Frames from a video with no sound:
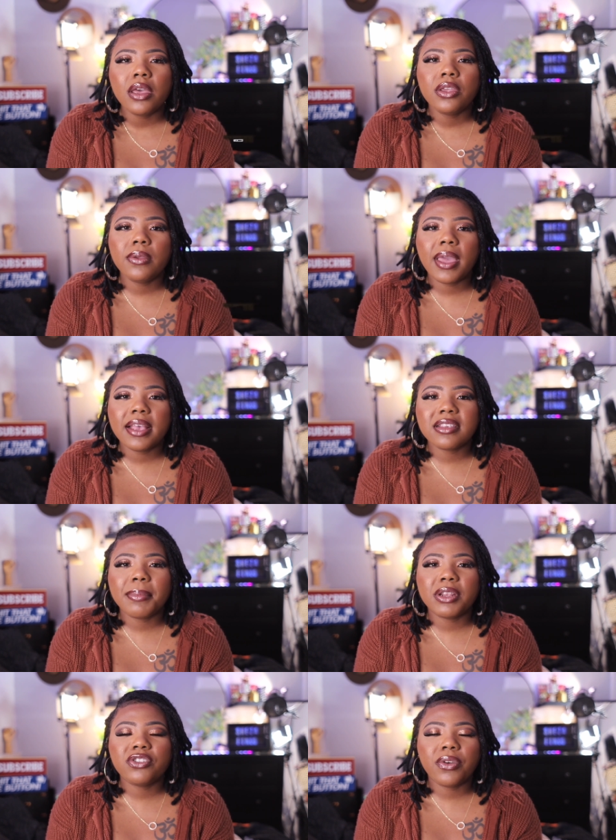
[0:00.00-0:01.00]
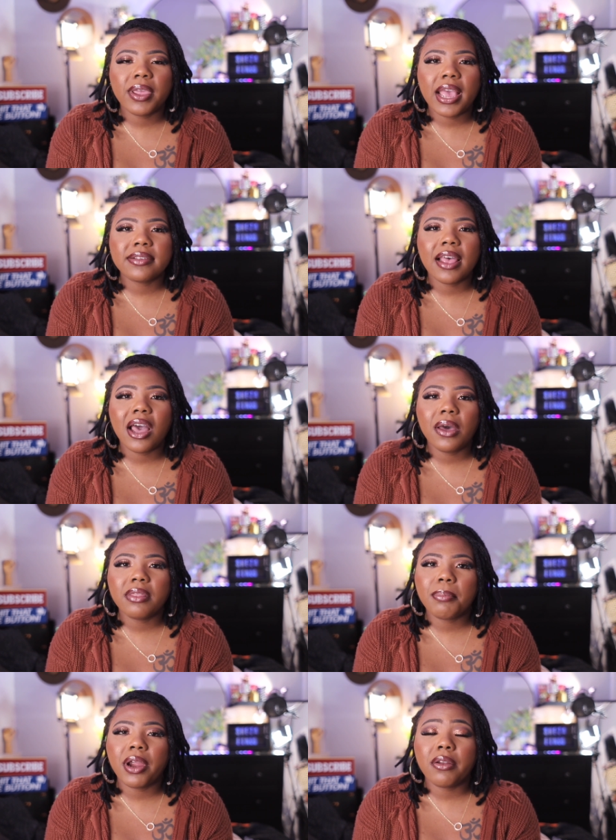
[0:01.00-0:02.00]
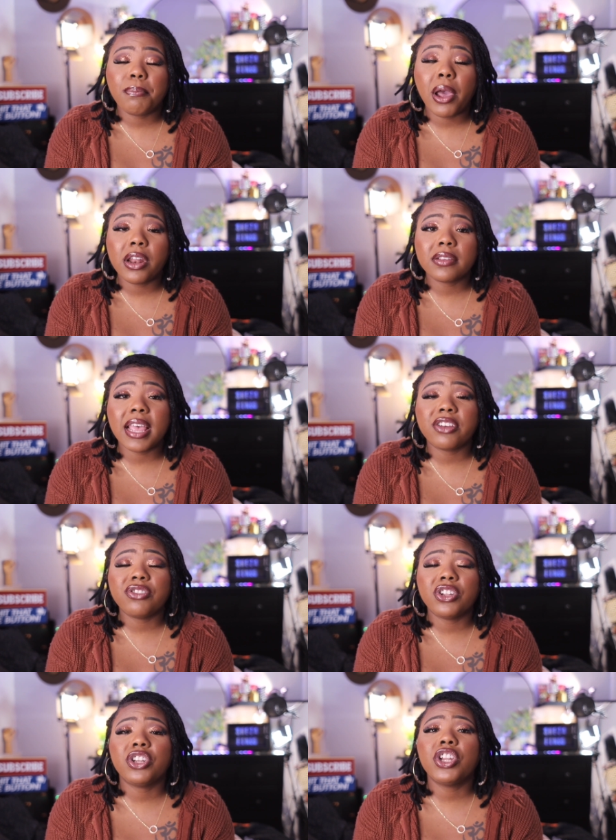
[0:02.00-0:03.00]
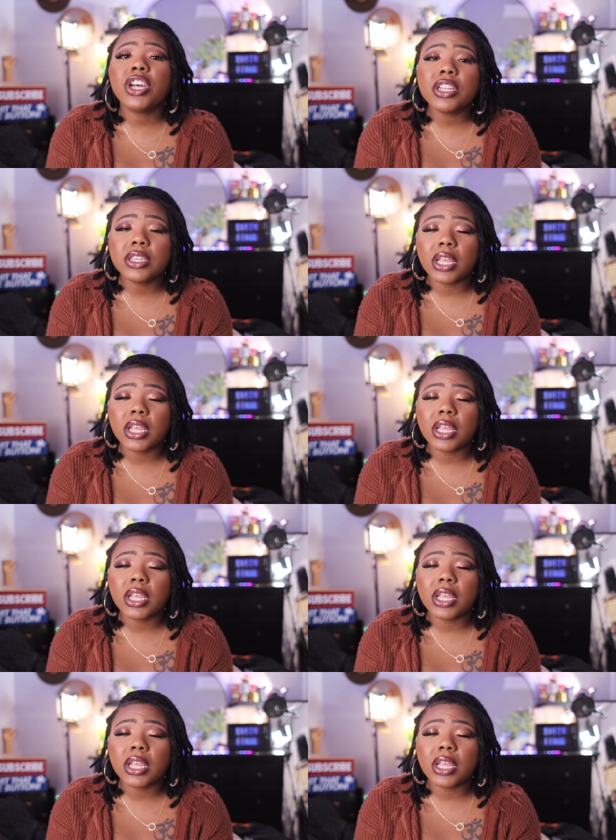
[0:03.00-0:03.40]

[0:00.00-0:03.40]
You guys, I'm going to show you guys how the products actually looked,